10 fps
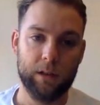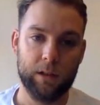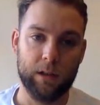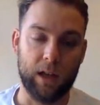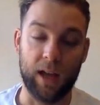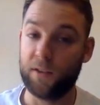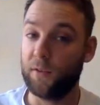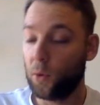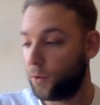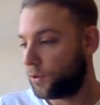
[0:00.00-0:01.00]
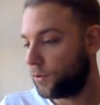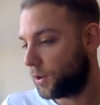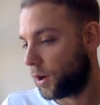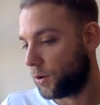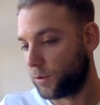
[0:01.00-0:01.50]
If you've already done the
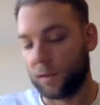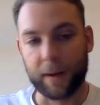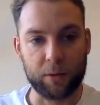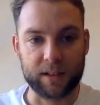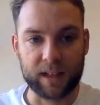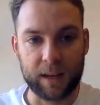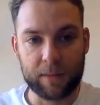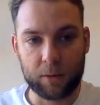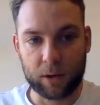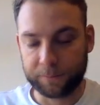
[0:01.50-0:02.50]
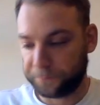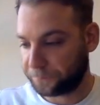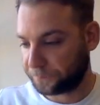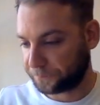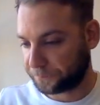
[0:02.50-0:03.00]
cones one, you might want to skip that one.
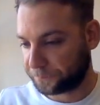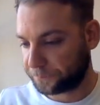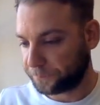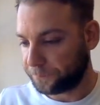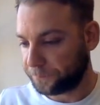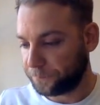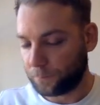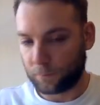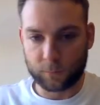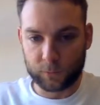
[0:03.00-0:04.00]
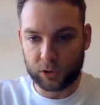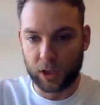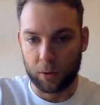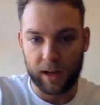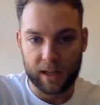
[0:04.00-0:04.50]
So
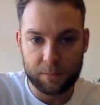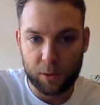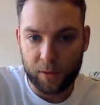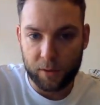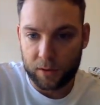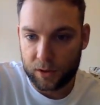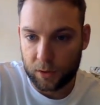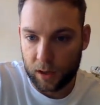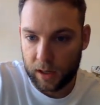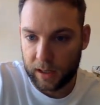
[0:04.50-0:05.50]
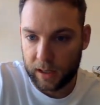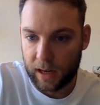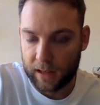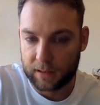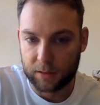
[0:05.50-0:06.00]
let's move on to our
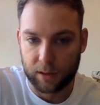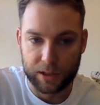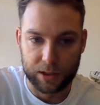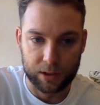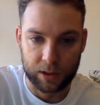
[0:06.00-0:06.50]
next question.